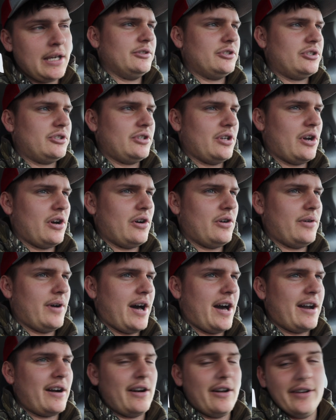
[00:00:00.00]
So
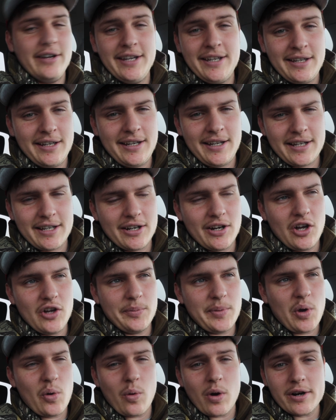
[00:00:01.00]
I don't know, it can all
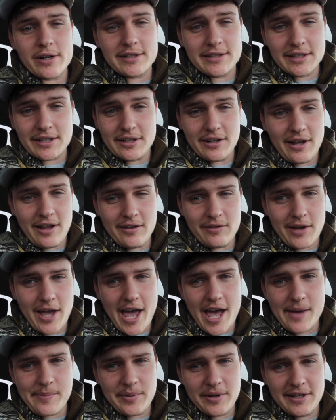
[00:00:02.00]
be worked, it can all
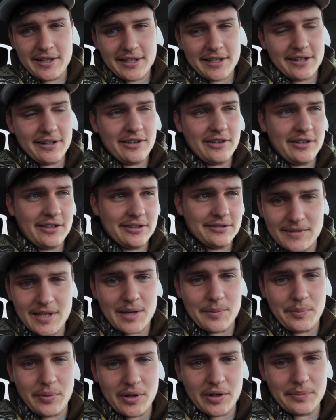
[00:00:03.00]
happen, it can all
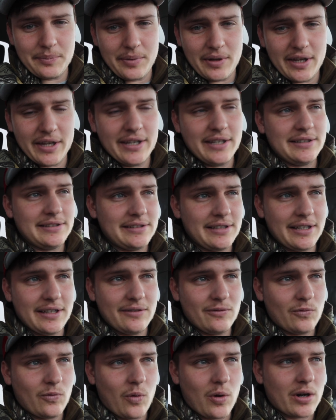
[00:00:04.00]
get put in place
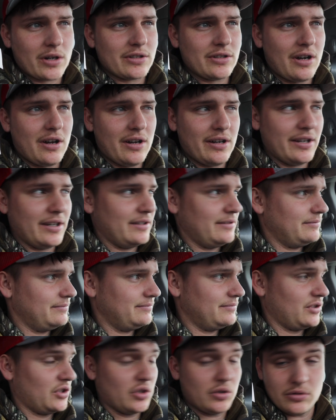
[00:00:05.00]
and worked on
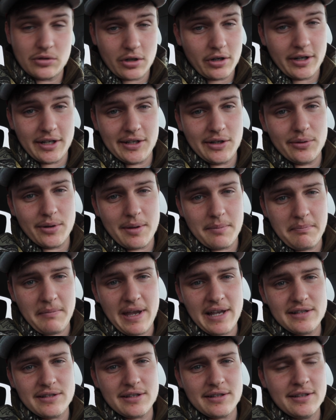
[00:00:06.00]
and turn into an
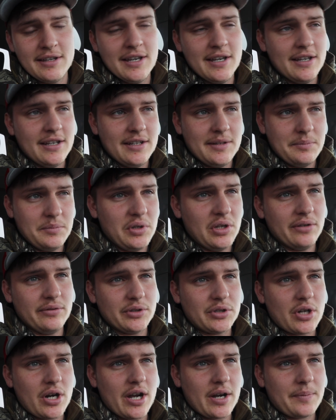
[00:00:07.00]
amazing, beautiful
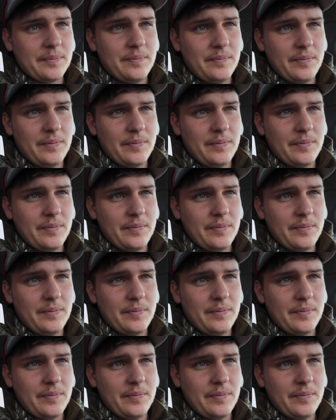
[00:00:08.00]
truck.